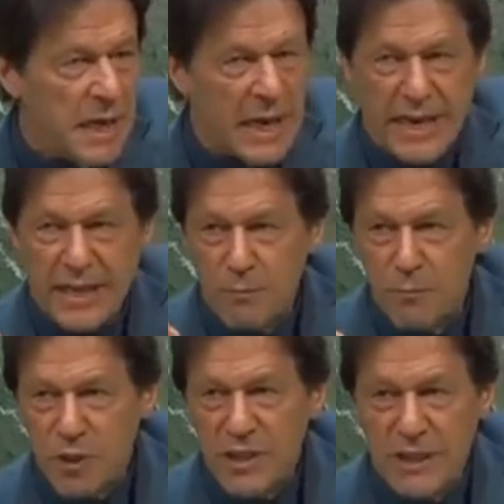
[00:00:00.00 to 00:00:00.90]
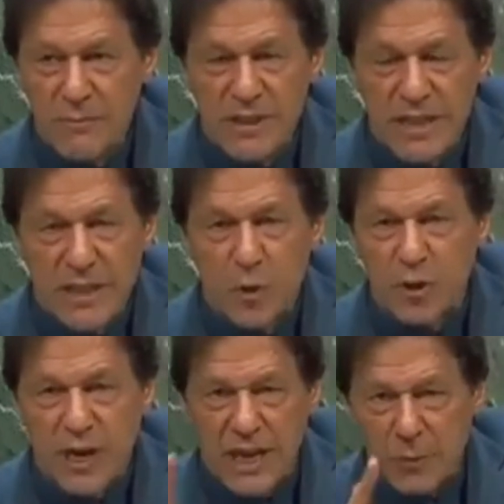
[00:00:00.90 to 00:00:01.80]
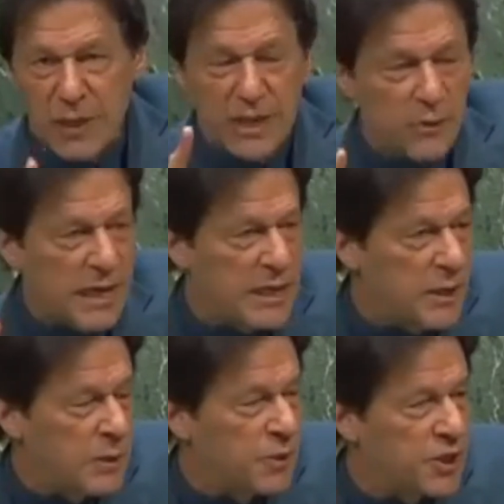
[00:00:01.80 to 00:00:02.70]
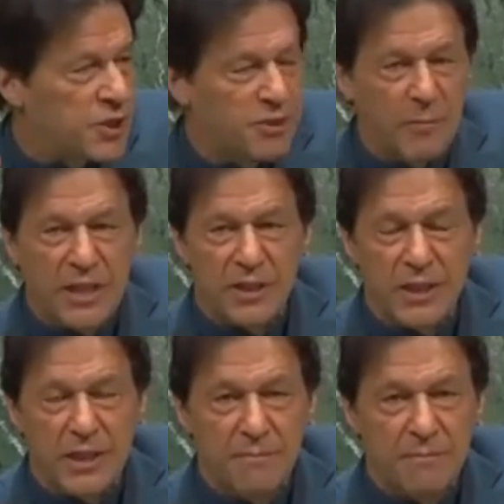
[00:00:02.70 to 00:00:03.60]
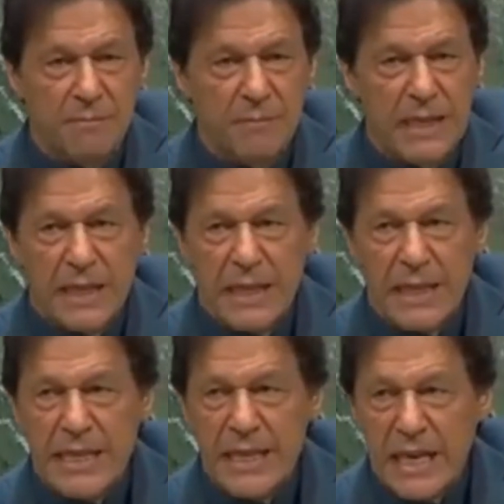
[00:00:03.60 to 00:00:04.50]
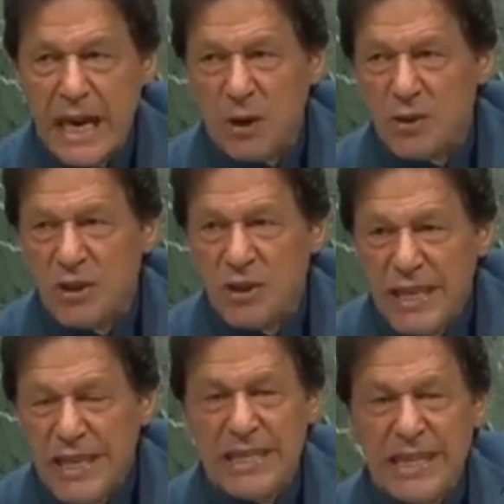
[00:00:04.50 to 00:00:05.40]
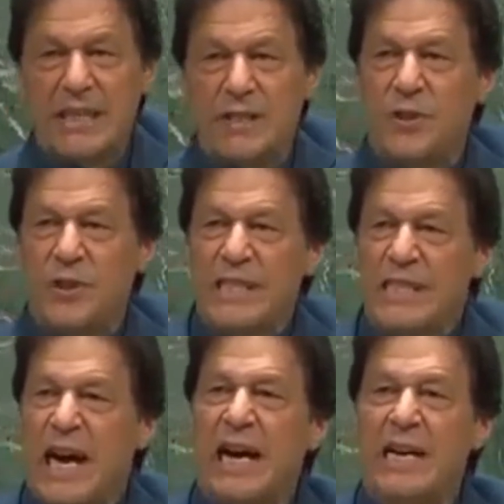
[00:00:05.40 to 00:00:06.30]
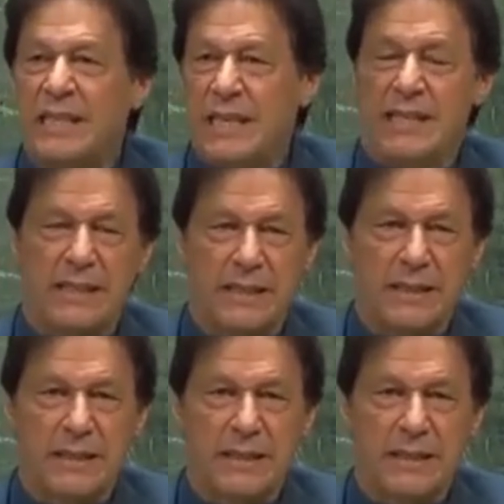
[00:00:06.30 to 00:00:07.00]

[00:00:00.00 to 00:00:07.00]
against Muslims in Gujarat when he was the chief minister. He allowed 3 days for these RSS